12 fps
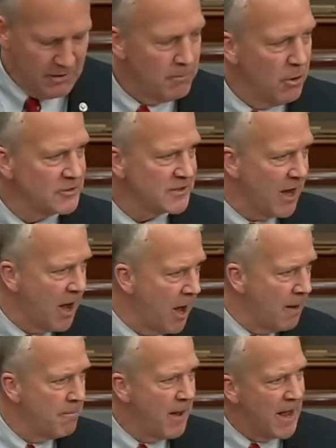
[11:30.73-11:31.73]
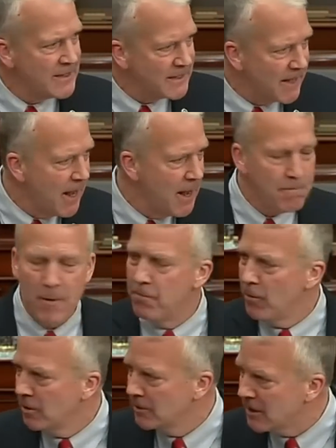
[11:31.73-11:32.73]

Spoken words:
most combat-capable